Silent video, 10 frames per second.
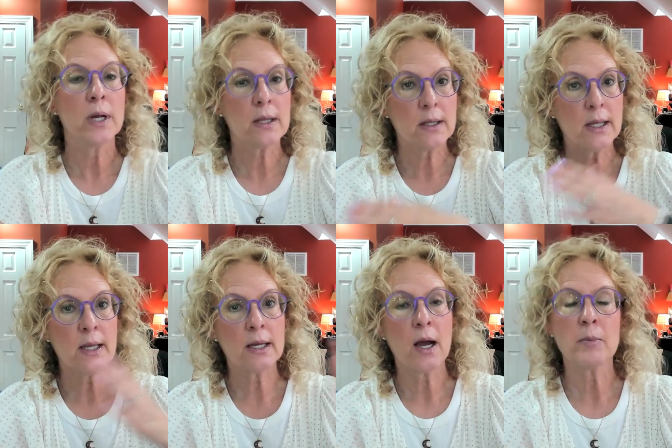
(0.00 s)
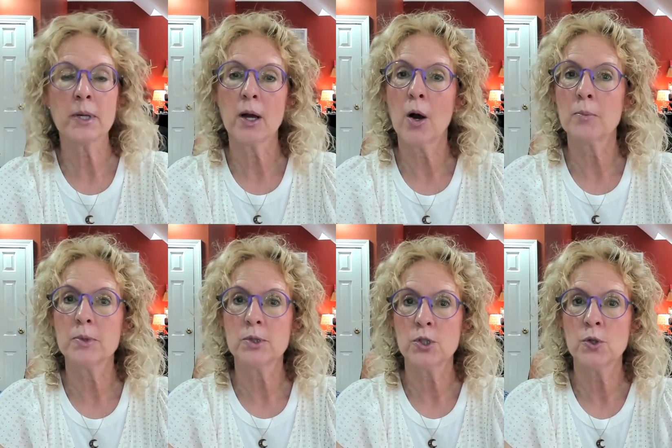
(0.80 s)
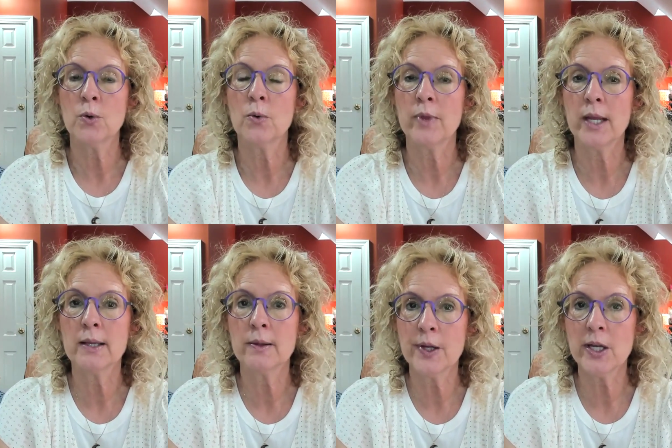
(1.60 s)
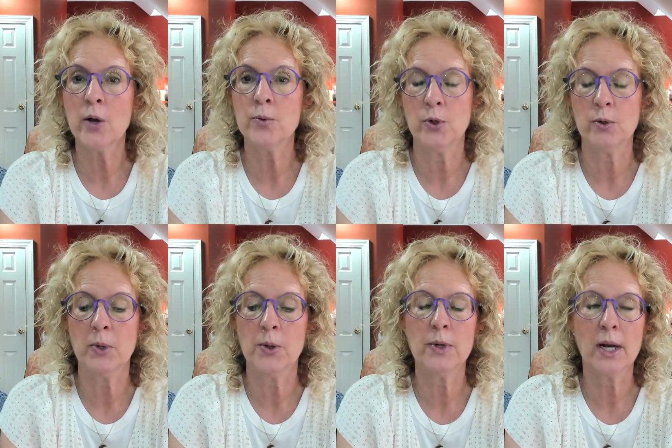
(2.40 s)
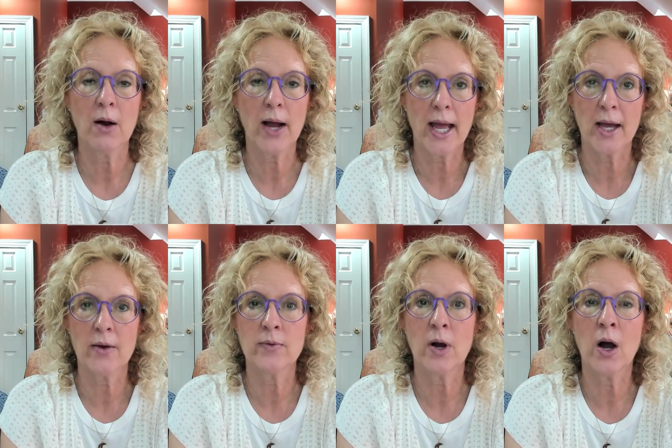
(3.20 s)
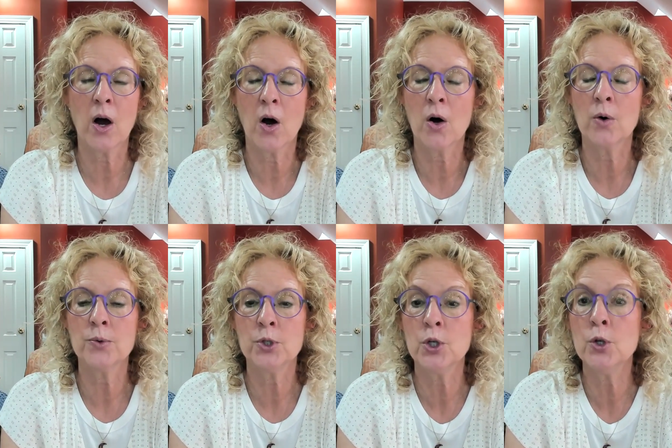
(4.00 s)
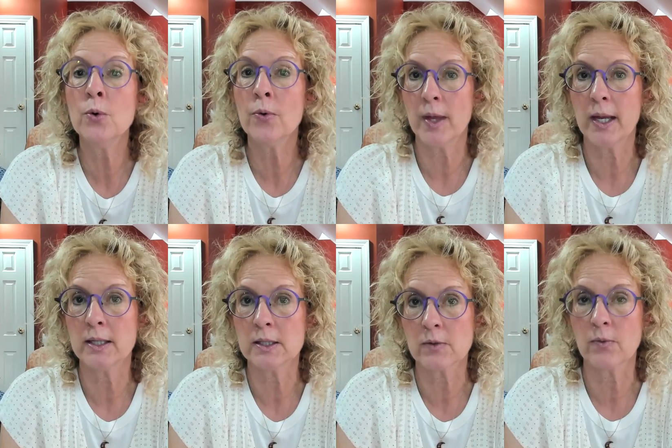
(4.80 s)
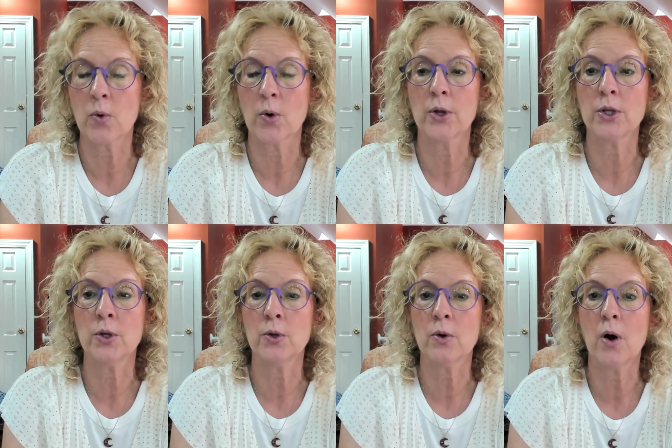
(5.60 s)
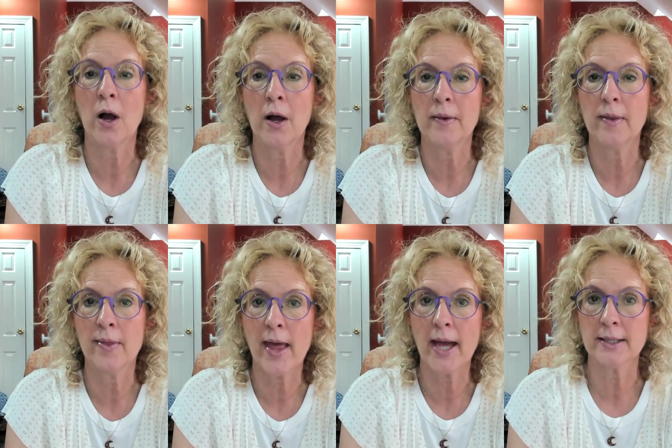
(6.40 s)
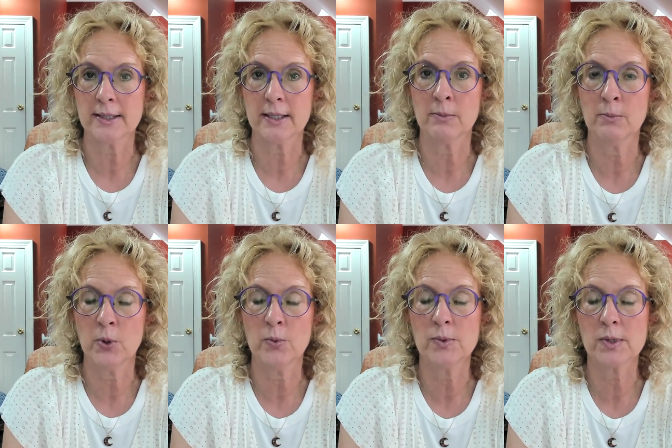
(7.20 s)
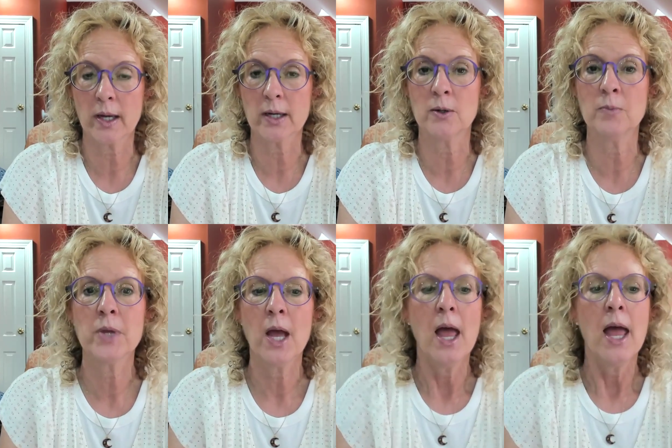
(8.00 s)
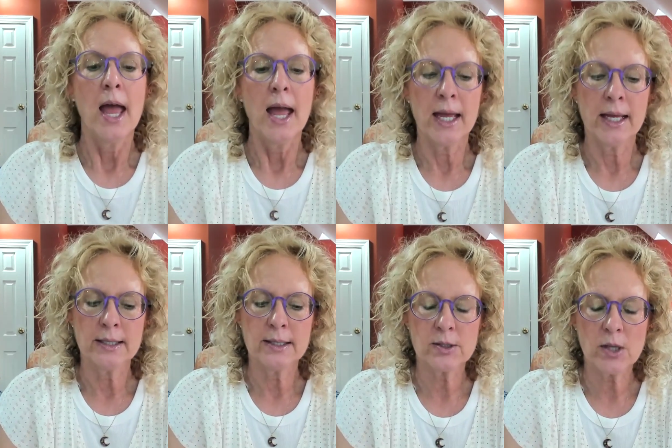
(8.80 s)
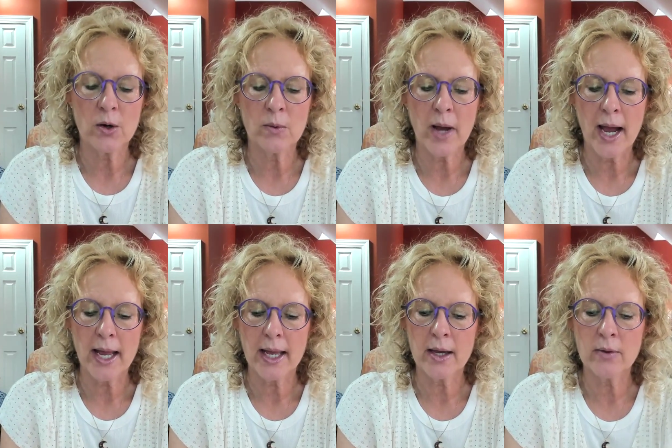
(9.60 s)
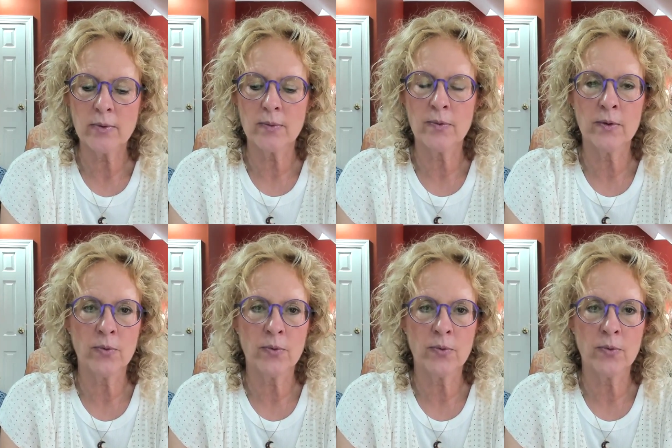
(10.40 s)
quickly coming up to the Leo new moon, and I'll have all new things for you on that moon cycle. And so I have